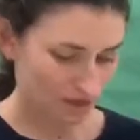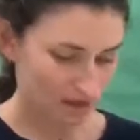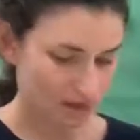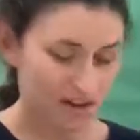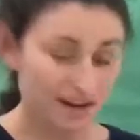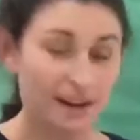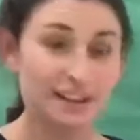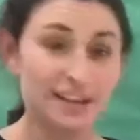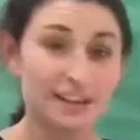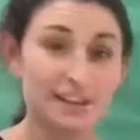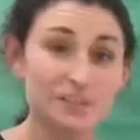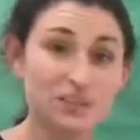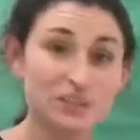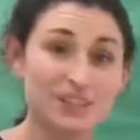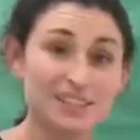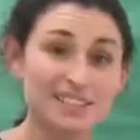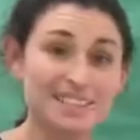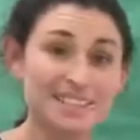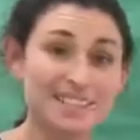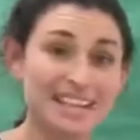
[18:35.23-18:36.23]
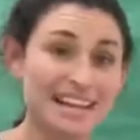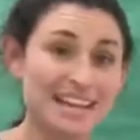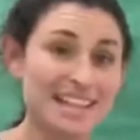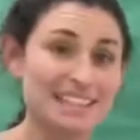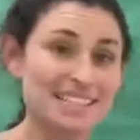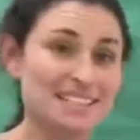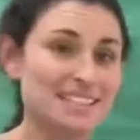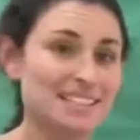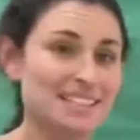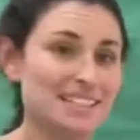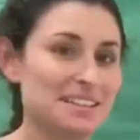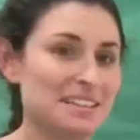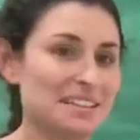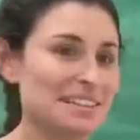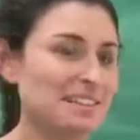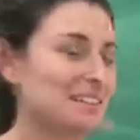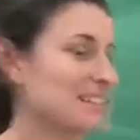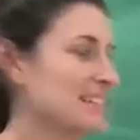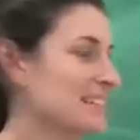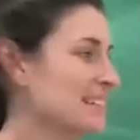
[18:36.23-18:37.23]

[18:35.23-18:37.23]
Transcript: I'll give you a second to